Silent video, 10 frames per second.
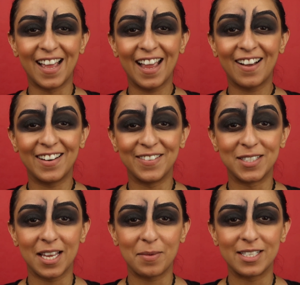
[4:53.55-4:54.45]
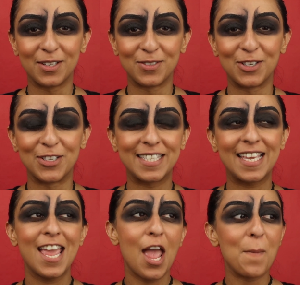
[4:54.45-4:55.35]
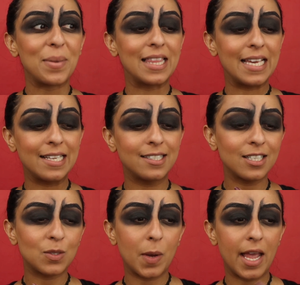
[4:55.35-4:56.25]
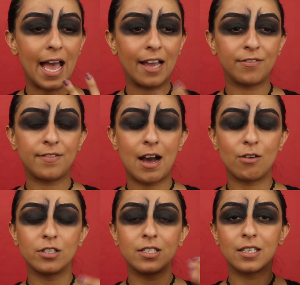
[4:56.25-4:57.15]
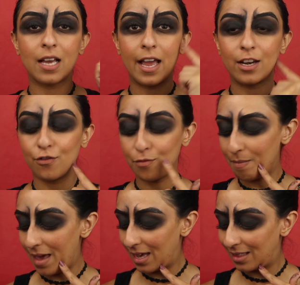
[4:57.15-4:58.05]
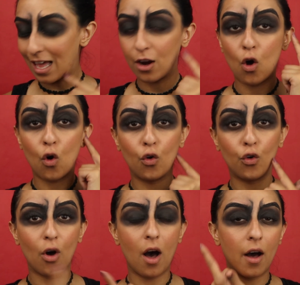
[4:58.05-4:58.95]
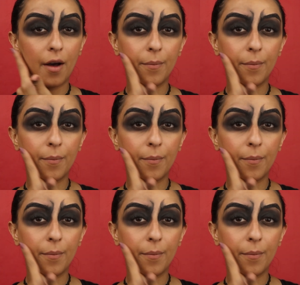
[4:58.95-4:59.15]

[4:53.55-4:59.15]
I can't even take myself seriously, but the easiest way I have found to kind of make that whole